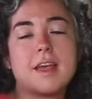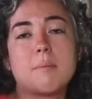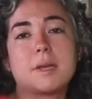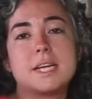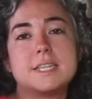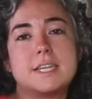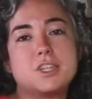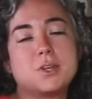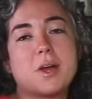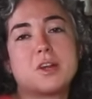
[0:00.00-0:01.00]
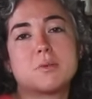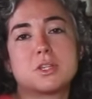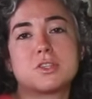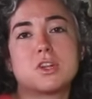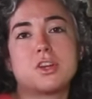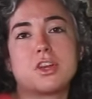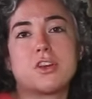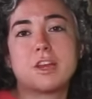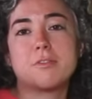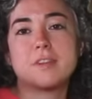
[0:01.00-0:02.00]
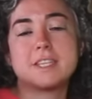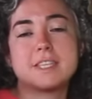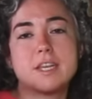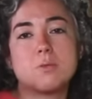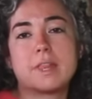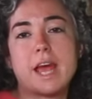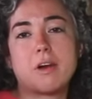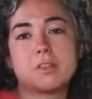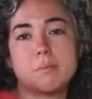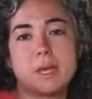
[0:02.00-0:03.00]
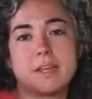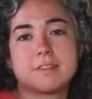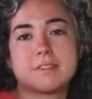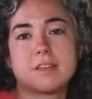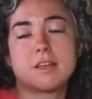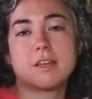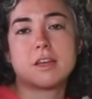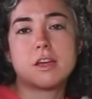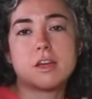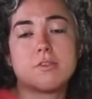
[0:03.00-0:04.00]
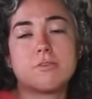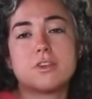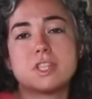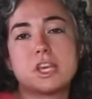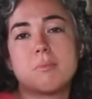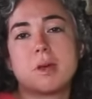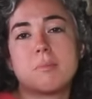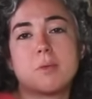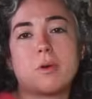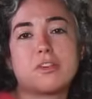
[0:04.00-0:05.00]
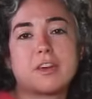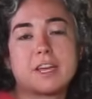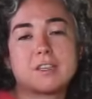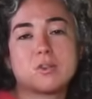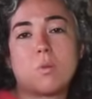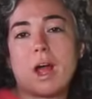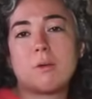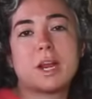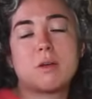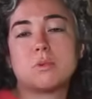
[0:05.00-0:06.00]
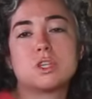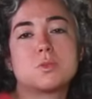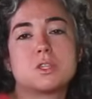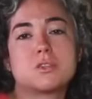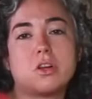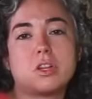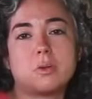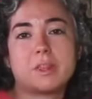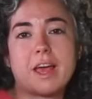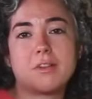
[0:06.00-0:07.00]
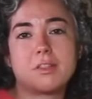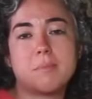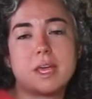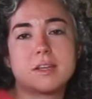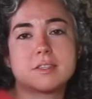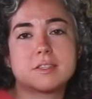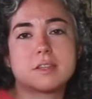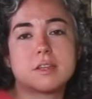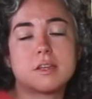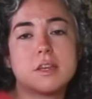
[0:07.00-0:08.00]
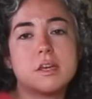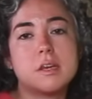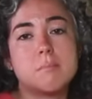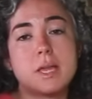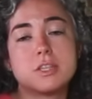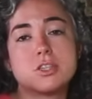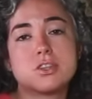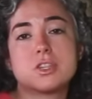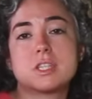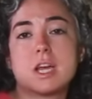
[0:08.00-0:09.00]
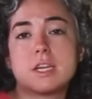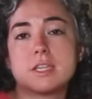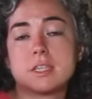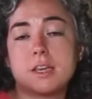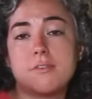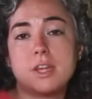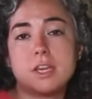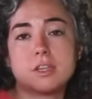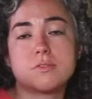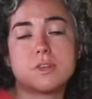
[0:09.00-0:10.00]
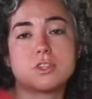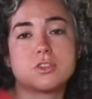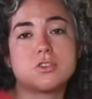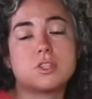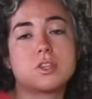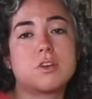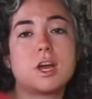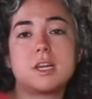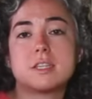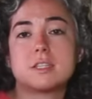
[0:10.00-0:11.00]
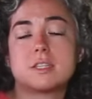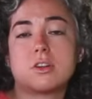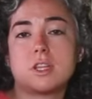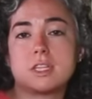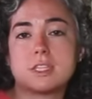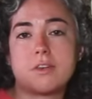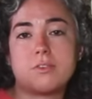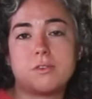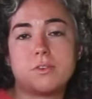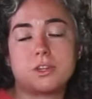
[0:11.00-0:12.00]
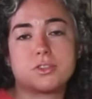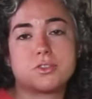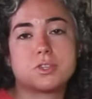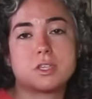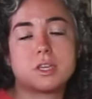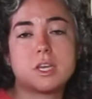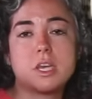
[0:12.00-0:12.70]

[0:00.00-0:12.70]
I'm going to teach you how to install your infant seat without the base. The first thing you might be wondering is, why would I want to install it without the base? Bases are designed as convenience features, they're not necessarily safety features.